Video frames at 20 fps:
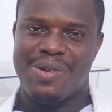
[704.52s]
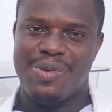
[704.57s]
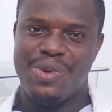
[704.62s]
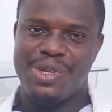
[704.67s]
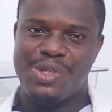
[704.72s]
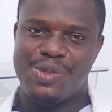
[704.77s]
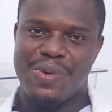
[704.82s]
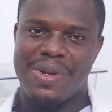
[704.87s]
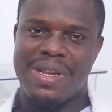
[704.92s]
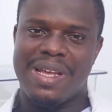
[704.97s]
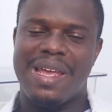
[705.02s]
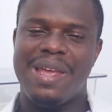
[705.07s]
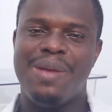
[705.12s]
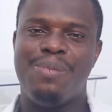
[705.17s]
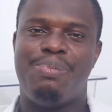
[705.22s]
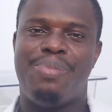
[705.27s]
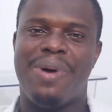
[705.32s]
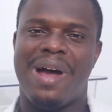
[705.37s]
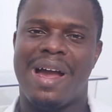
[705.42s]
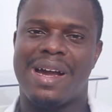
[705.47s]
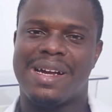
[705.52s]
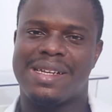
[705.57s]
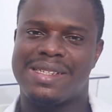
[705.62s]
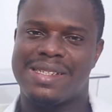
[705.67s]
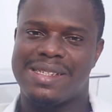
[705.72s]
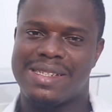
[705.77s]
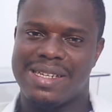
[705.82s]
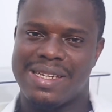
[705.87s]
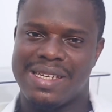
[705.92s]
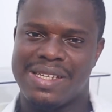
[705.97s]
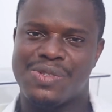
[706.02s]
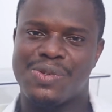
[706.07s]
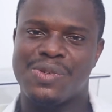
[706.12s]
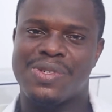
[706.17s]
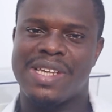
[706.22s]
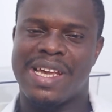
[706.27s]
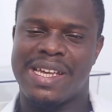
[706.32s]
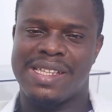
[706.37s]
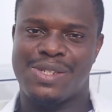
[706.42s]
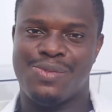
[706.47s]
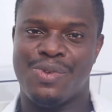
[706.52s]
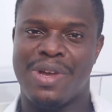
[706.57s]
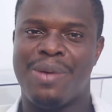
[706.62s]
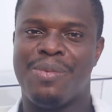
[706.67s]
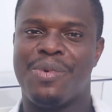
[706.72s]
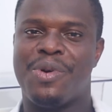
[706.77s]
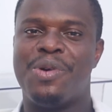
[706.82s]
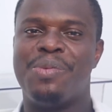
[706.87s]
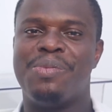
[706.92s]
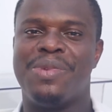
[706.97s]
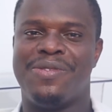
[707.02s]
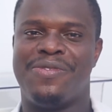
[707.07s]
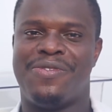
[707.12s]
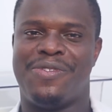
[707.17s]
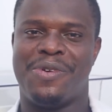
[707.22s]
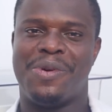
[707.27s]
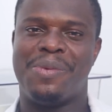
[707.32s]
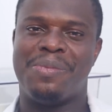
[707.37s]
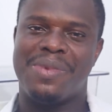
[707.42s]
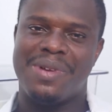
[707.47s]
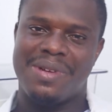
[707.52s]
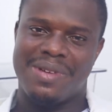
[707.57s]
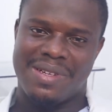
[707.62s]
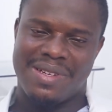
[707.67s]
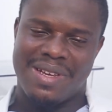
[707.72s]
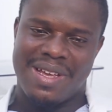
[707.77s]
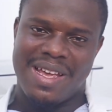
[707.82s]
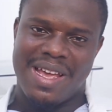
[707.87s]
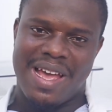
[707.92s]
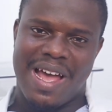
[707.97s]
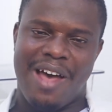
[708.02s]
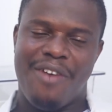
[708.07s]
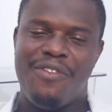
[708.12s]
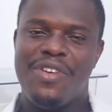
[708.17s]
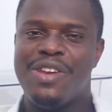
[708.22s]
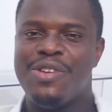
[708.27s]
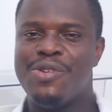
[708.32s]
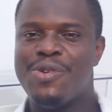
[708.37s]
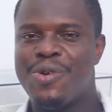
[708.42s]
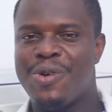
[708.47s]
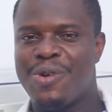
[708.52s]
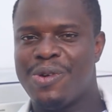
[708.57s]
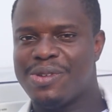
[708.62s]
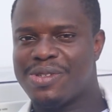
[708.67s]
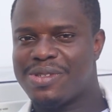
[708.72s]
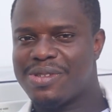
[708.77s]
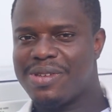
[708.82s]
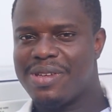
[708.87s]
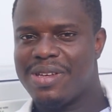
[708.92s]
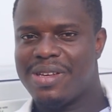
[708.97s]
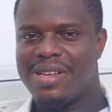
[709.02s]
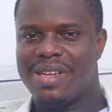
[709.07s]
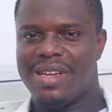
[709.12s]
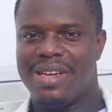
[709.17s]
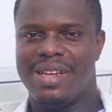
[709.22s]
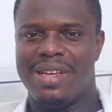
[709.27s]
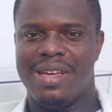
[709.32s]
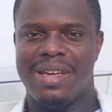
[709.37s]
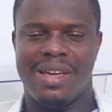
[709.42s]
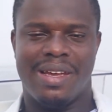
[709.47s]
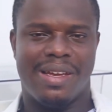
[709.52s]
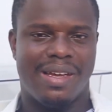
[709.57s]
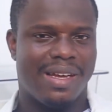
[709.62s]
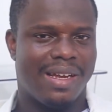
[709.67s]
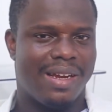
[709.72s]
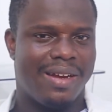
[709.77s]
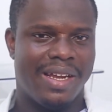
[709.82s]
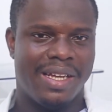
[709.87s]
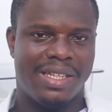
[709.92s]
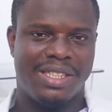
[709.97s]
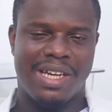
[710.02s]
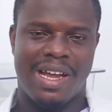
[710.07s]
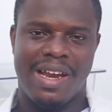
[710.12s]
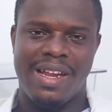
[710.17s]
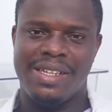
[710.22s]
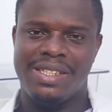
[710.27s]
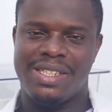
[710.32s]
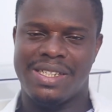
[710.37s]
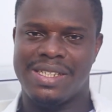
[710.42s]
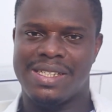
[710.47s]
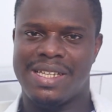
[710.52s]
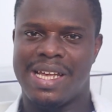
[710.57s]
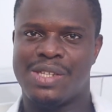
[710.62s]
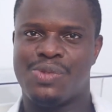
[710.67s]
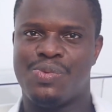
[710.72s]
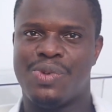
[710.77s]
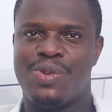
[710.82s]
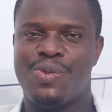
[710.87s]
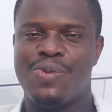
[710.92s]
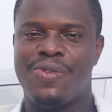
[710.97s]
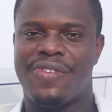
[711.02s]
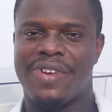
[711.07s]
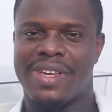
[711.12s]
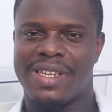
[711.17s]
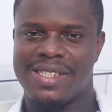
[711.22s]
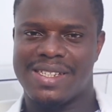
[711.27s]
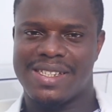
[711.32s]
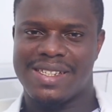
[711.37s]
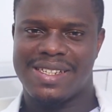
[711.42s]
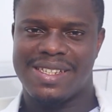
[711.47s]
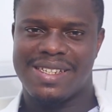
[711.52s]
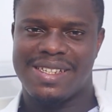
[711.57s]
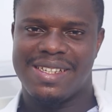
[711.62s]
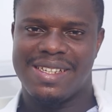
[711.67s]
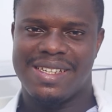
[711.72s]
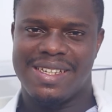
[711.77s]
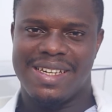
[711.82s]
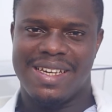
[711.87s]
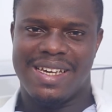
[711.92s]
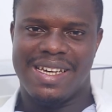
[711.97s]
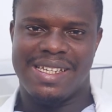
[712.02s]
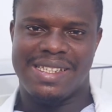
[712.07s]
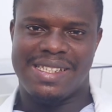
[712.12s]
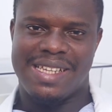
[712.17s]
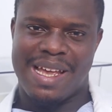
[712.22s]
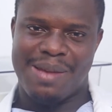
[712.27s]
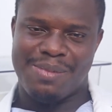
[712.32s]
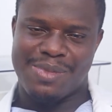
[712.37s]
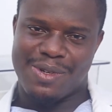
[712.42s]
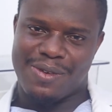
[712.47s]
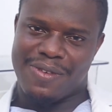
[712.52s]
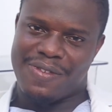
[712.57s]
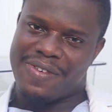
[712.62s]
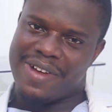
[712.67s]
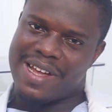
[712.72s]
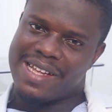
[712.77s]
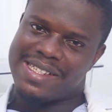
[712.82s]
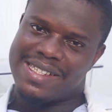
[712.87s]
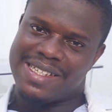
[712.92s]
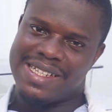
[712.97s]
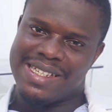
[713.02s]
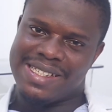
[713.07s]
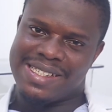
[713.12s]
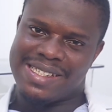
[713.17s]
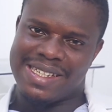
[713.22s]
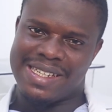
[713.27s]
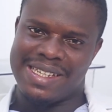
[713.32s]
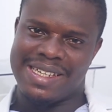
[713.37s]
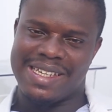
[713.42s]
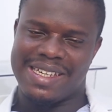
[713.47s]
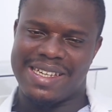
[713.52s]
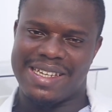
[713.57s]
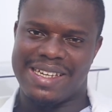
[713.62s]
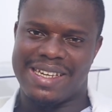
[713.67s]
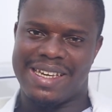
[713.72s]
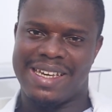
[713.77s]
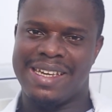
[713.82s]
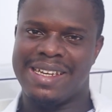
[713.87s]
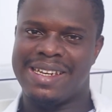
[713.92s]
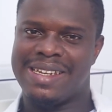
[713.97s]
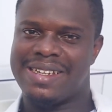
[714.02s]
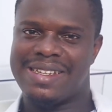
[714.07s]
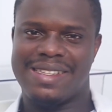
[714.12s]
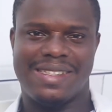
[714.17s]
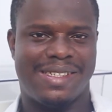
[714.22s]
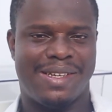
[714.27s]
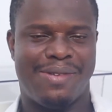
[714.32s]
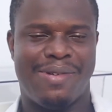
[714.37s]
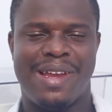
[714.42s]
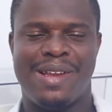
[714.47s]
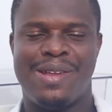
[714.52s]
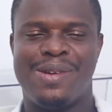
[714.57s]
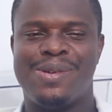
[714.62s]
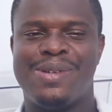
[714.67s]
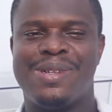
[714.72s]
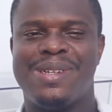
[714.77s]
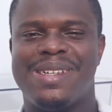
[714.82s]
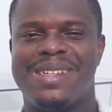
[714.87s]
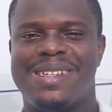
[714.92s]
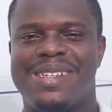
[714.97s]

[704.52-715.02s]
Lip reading: which will impact the society where I'm coming from? Having known the great challenges that we do face in terms of fertility in Sierra Leone.